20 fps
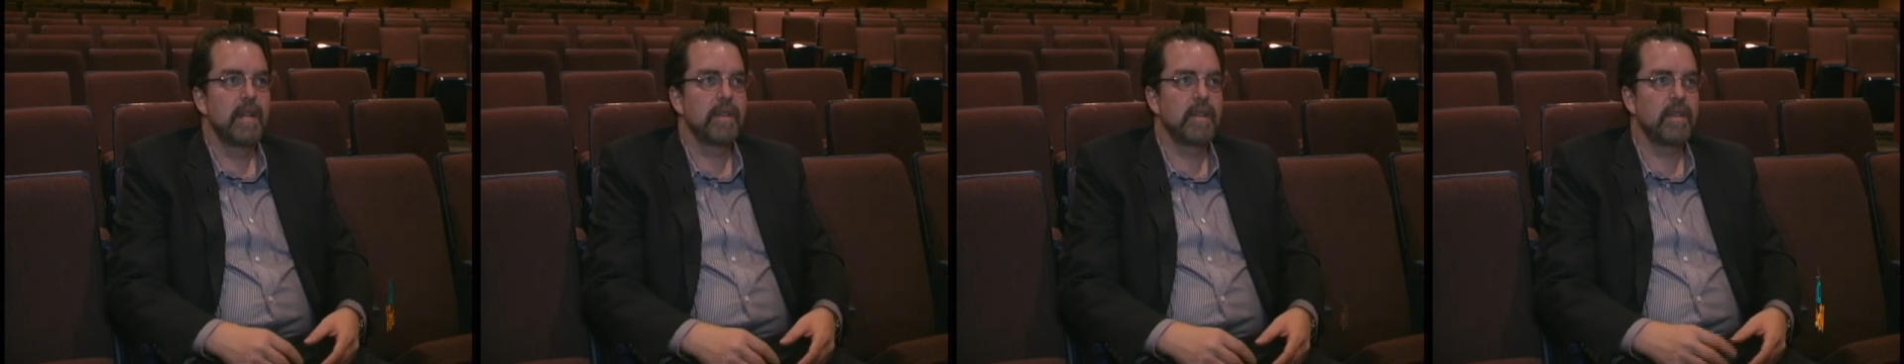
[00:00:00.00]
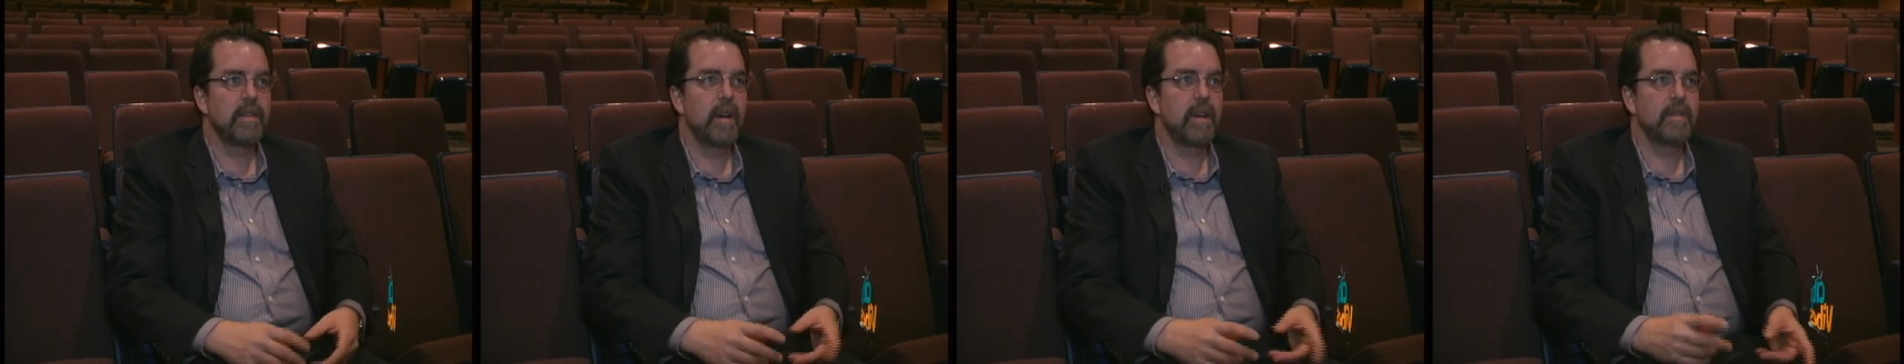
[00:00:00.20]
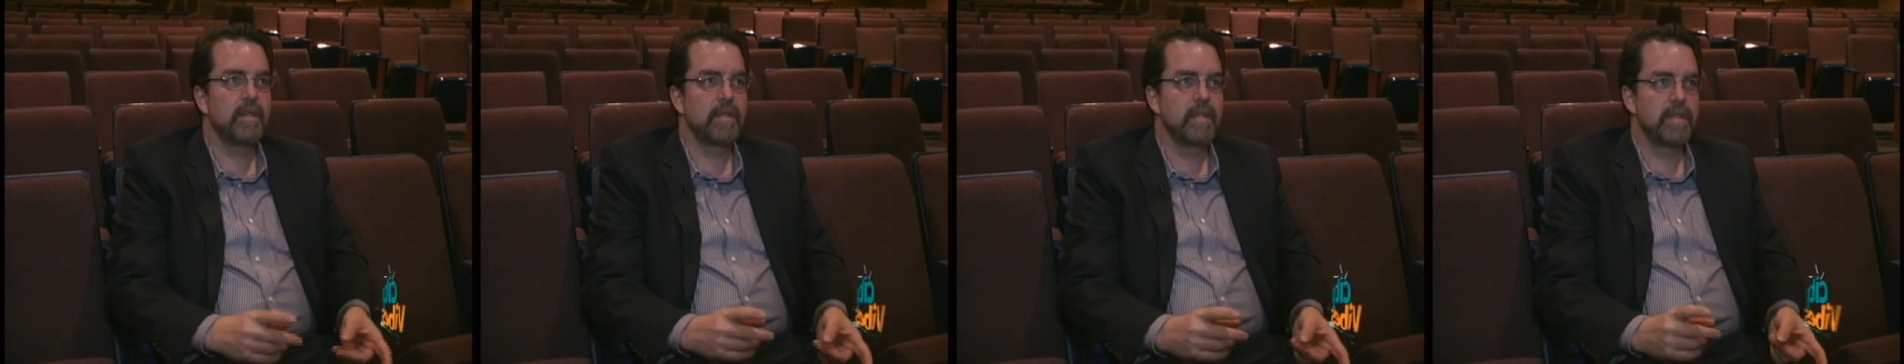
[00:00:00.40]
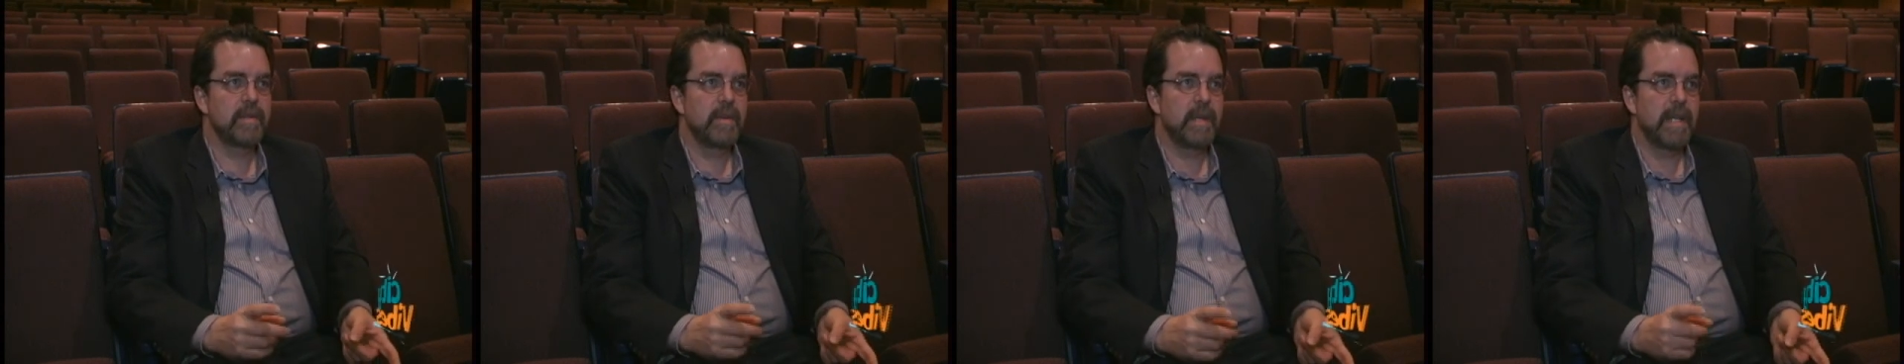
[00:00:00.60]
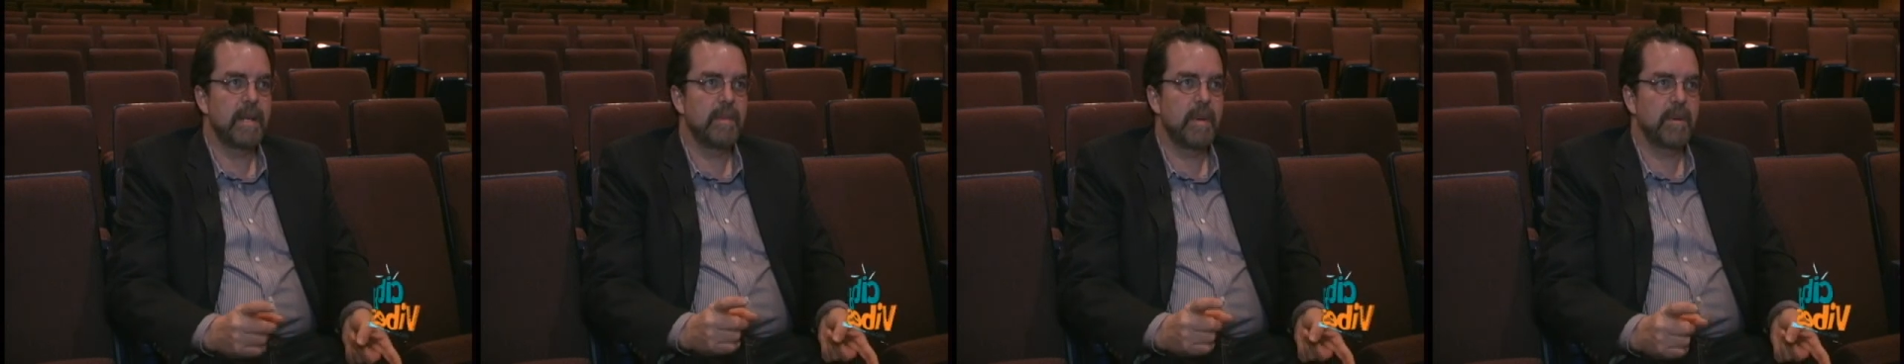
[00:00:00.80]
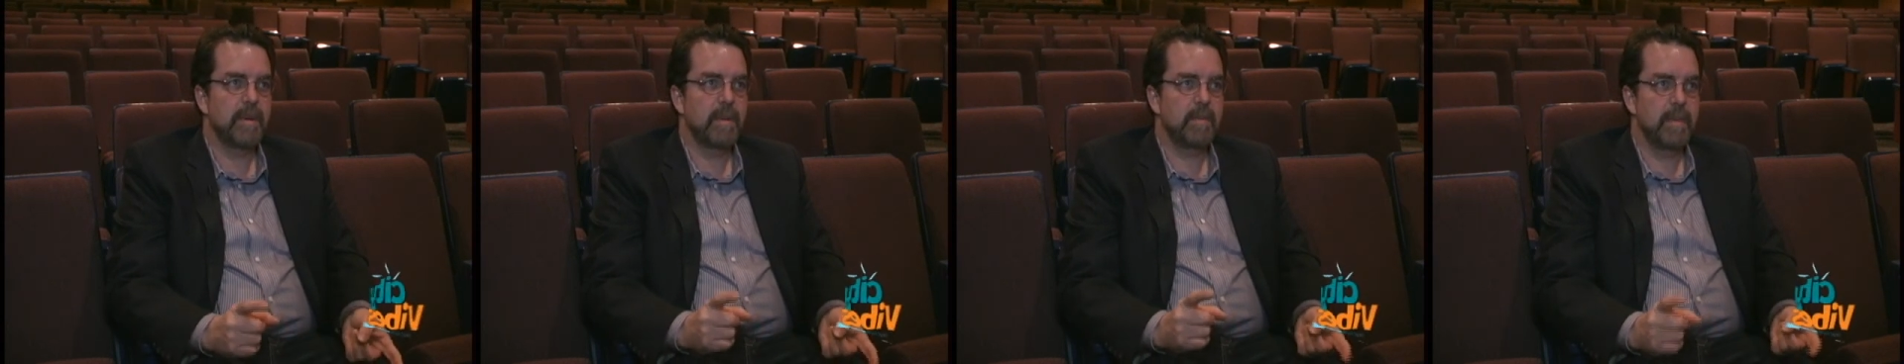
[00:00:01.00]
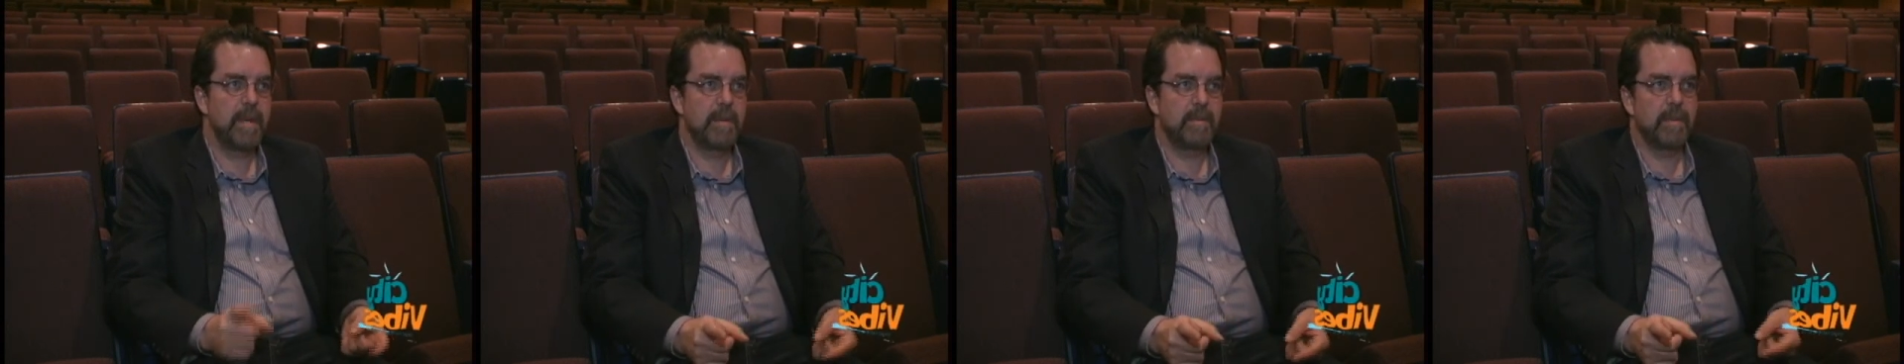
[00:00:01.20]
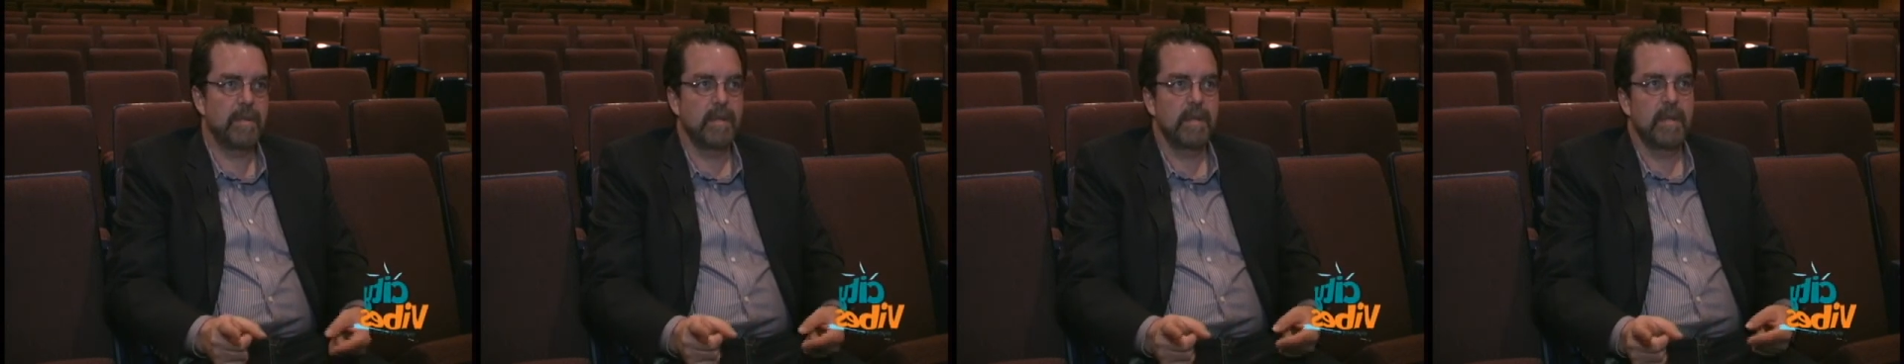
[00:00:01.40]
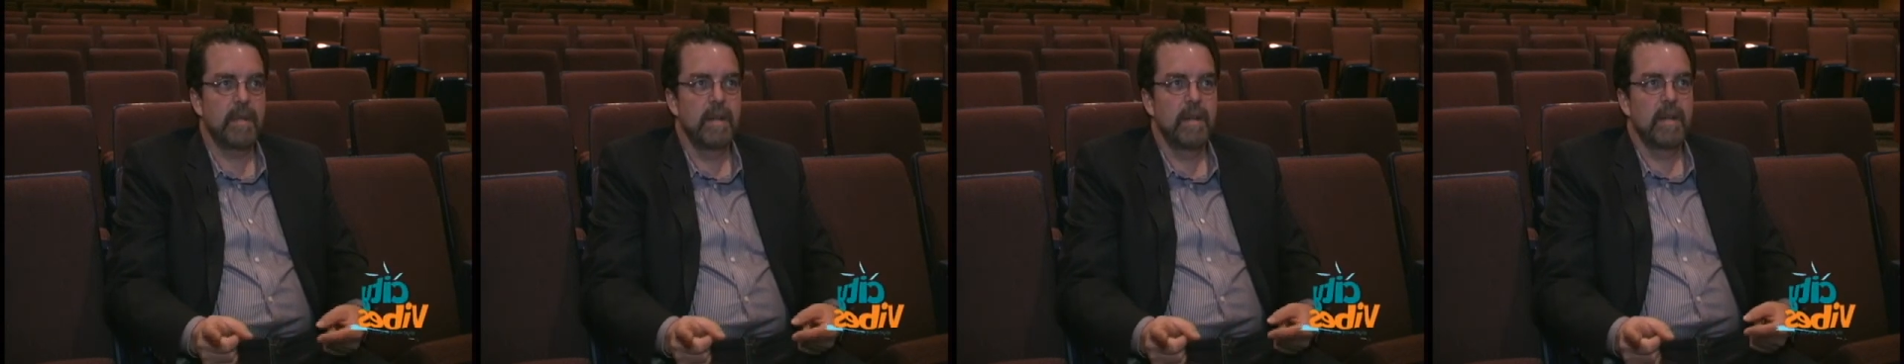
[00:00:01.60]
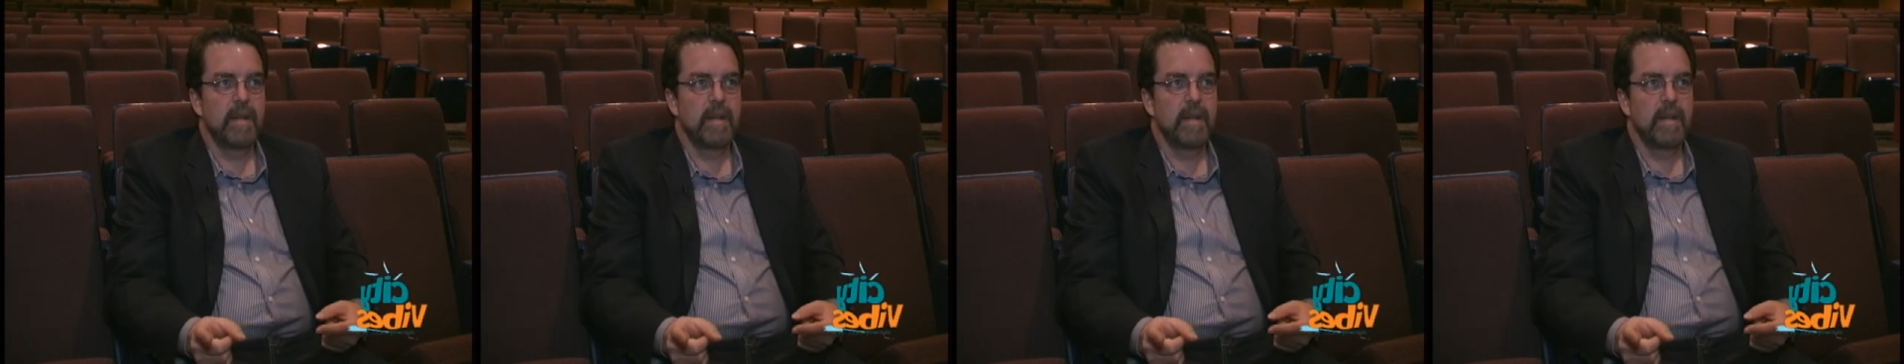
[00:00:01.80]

The novel is really about the people